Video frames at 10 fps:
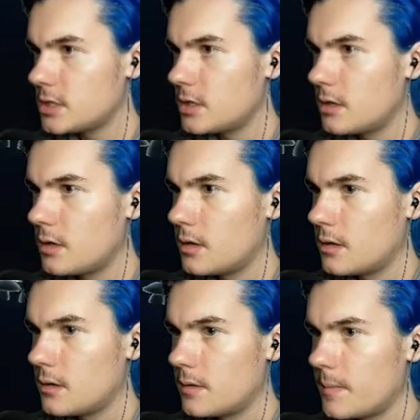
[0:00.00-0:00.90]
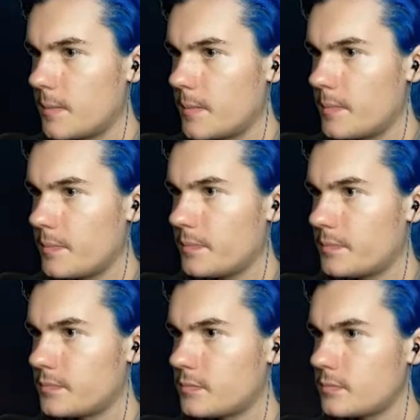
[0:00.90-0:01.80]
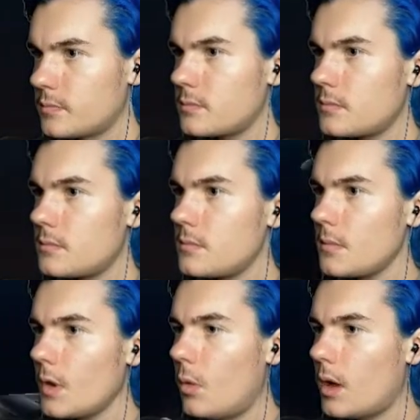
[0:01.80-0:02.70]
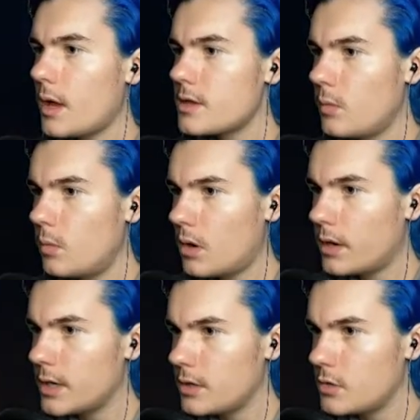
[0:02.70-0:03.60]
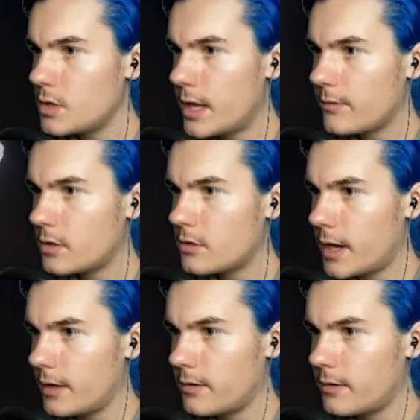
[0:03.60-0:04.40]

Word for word: Ready, Motherfucker, I told you not to, to fucking... I told well, you to Don't worry, you can have the crate.